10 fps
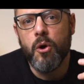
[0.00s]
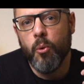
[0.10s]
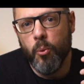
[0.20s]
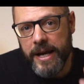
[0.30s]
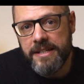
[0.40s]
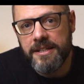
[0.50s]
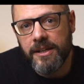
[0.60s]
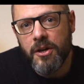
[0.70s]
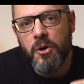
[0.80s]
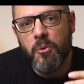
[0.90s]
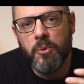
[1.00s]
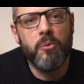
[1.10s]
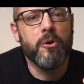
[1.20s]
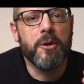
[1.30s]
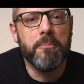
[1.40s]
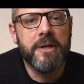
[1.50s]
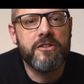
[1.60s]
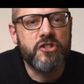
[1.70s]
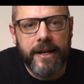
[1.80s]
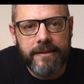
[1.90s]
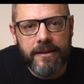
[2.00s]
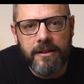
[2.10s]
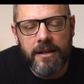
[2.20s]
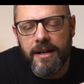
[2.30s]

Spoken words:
waiting, we were a bit chatting.